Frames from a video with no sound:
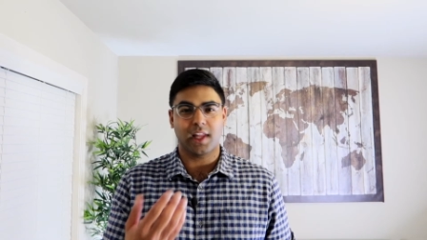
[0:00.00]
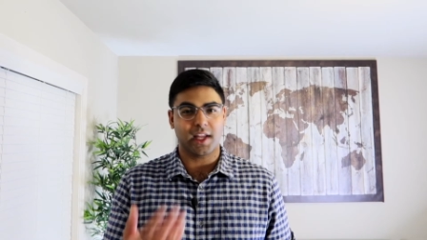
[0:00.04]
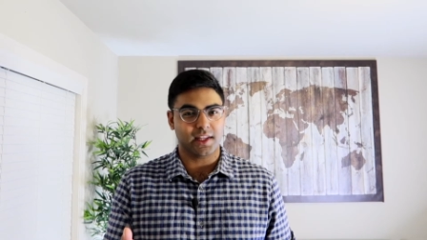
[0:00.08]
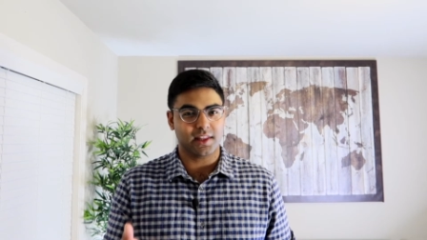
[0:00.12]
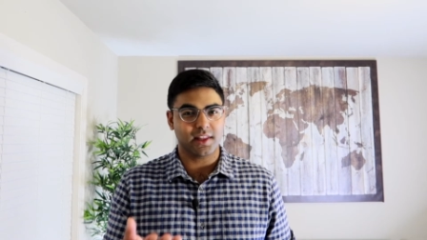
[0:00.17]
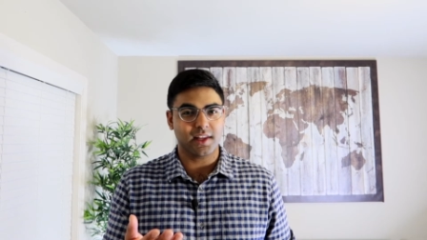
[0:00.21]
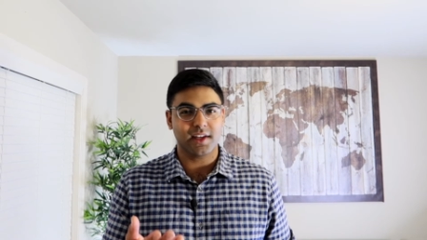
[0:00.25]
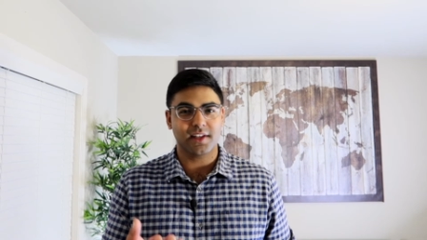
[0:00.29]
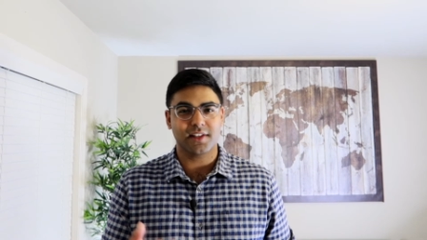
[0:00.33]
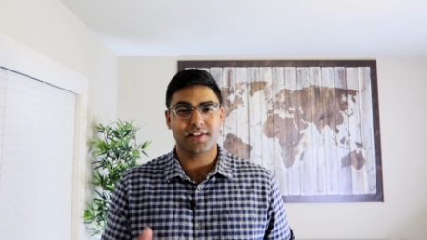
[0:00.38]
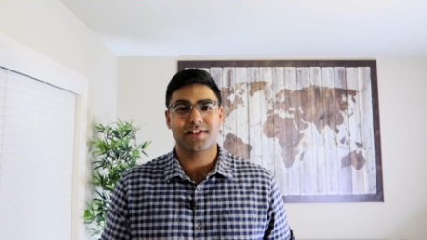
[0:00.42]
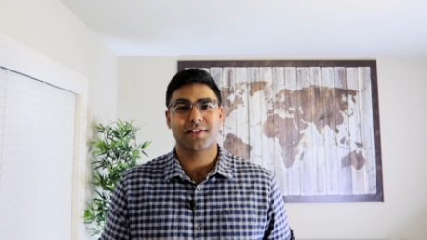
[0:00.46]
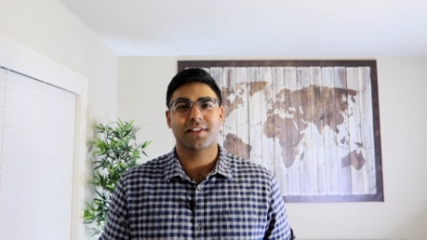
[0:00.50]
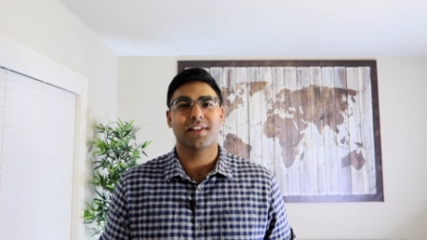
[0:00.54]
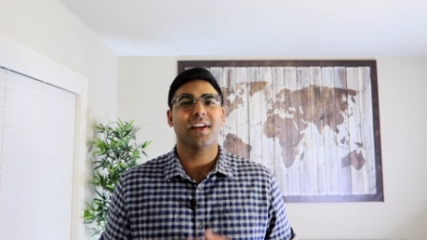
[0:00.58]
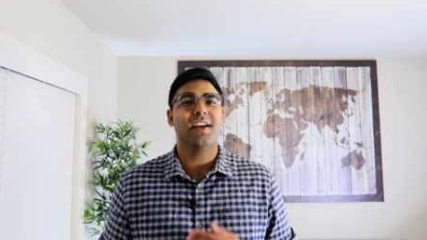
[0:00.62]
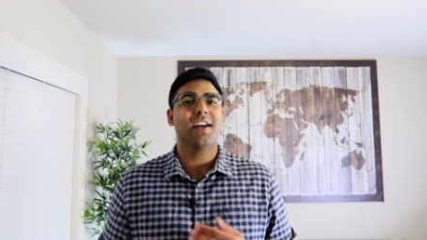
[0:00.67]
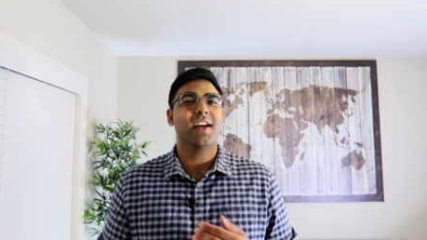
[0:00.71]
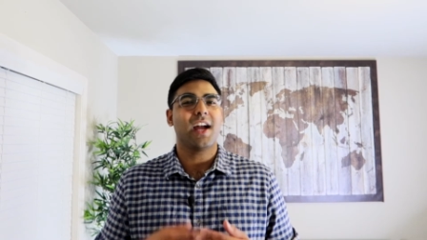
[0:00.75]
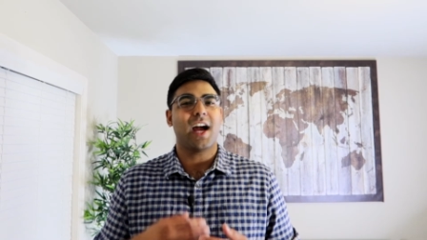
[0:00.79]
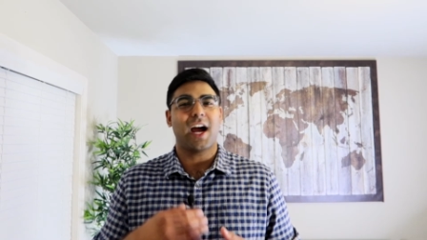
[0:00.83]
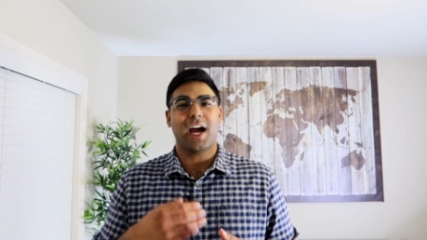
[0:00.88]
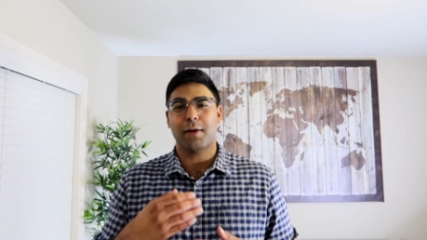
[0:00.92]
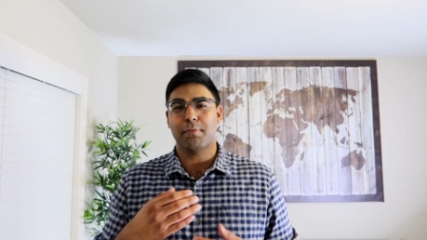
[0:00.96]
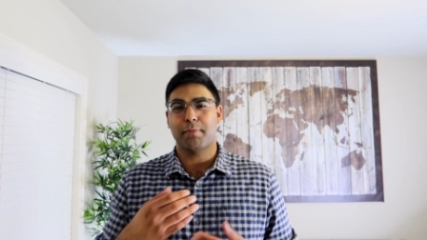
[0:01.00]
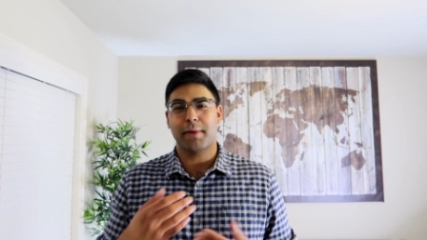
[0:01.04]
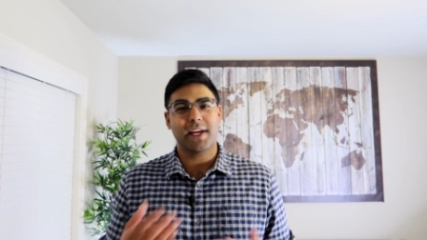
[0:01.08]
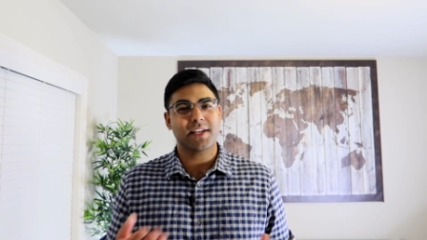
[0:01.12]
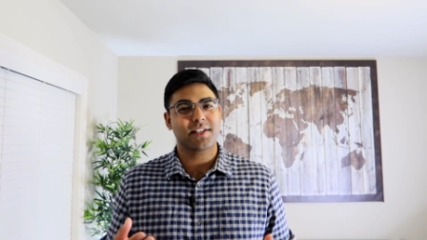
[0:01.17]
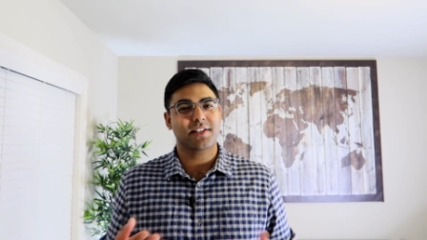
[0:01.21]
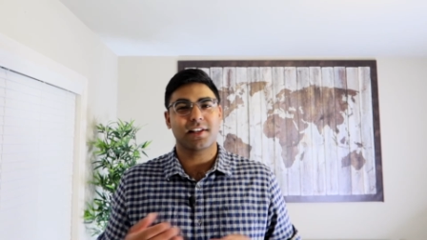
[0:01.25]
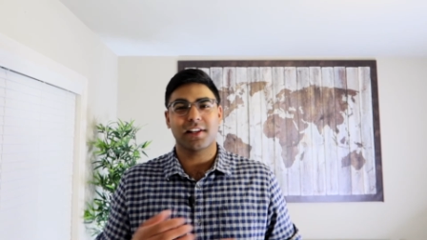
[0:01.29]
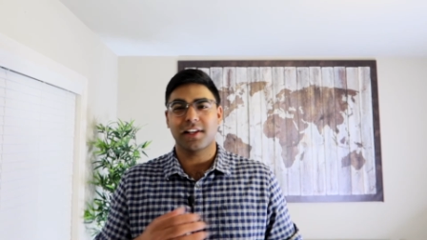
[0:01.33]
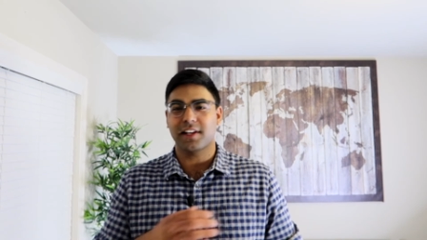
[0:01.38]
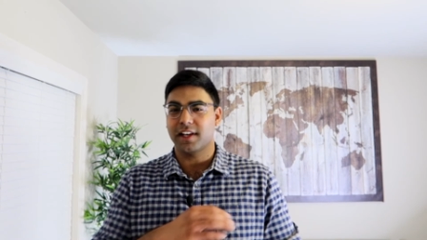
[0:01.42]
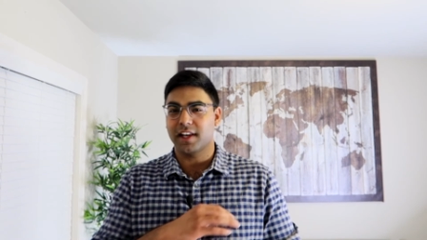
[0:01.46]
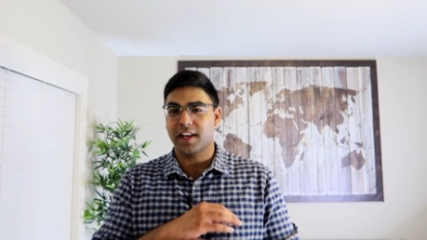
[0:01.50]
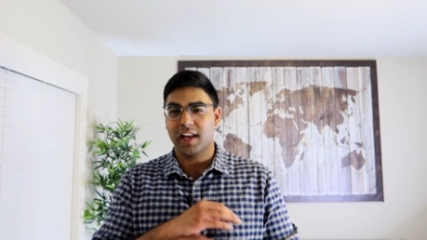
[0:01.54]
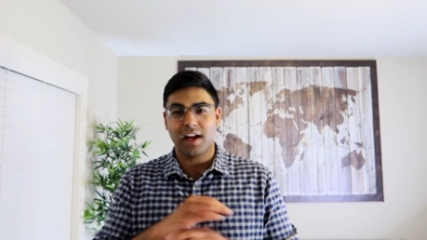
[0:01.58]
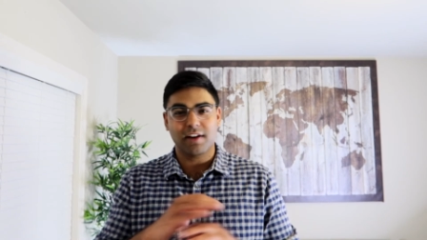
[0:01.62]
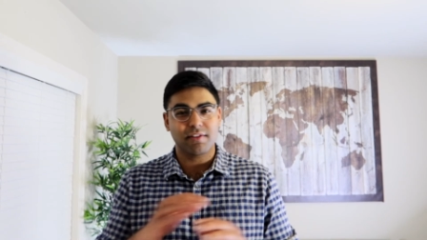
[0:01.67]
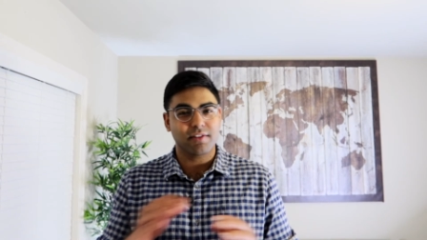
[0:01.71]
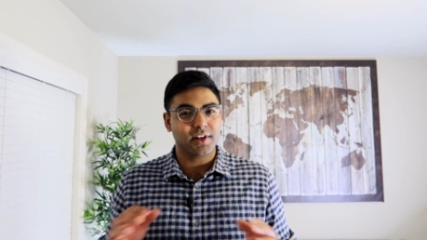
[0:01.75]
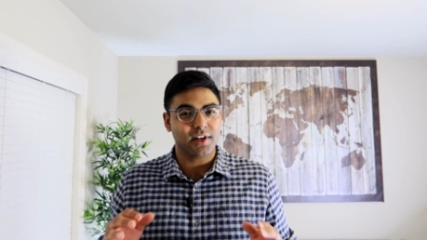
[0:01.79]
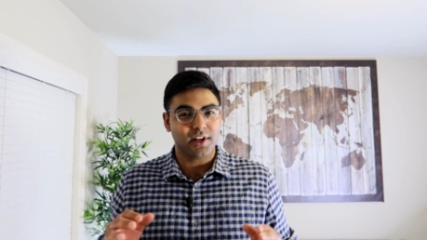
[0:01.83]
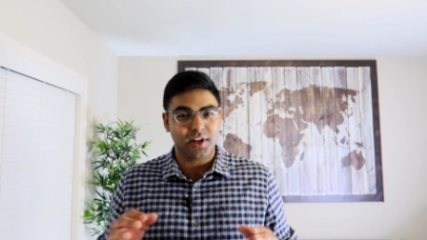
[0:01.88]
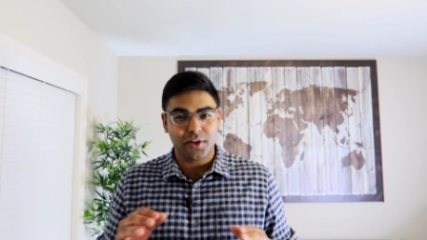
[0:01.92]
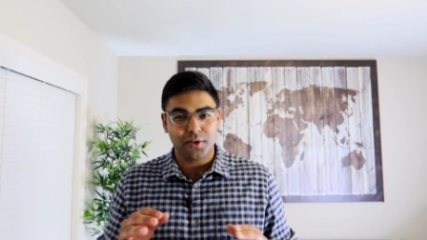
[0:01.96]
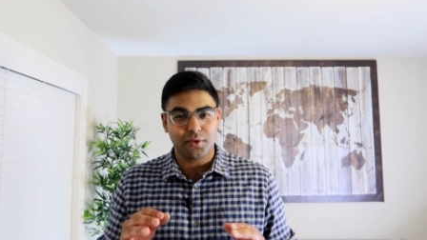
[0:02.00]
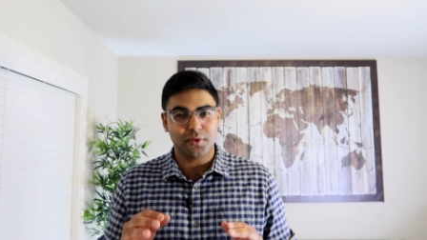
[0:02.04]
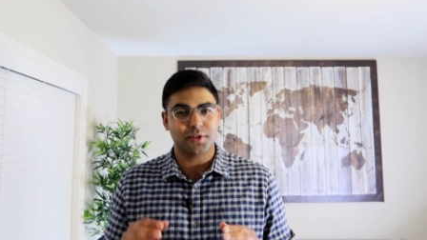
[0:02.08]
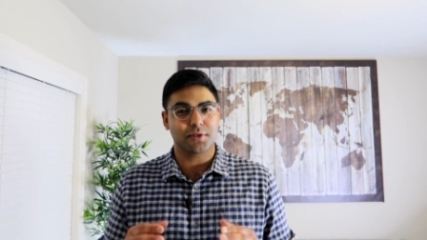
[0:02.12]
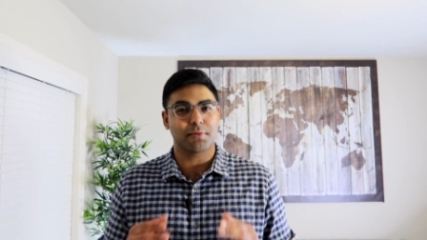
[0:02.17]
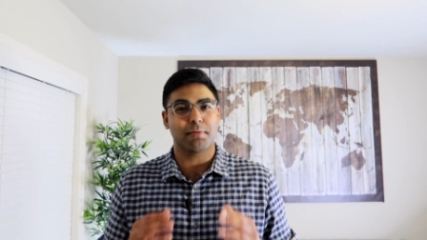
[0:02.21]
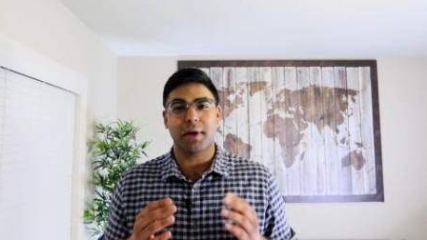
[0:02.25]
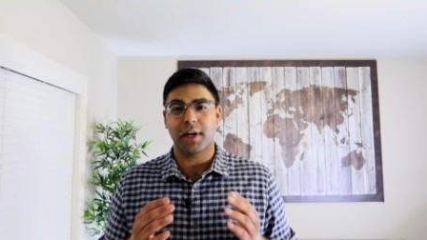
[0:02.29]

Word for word: Like this, I basically never used